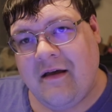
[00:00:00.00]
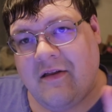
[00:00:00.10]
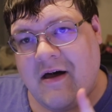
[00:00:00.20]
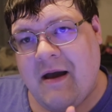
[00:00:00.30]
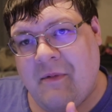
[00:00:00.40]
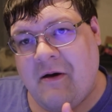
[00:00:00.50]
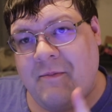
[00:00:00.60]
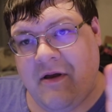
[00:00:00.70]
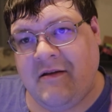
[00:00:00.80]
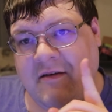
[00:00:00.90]
climb
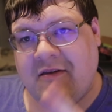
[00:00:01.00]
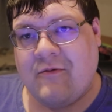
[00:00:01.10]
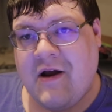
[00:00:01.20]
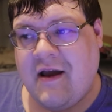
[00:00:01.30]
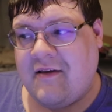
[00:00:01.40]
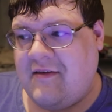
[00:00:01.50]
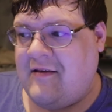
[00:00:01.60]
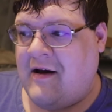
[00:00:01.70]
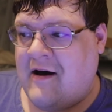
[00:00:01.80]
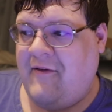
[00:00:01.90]
up into the
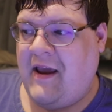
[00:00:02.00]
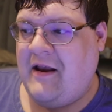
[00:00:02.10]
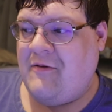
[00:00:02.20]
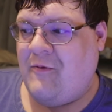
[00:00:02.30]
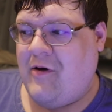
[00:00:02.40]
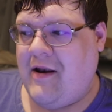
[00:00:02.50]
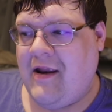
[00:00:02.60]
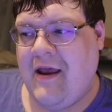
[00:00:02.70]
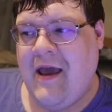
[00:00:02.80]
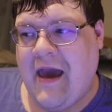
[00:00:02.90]
ranks of 8 and 1.
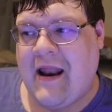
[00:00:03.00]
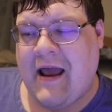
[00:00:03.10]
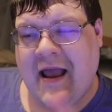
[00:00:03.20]
And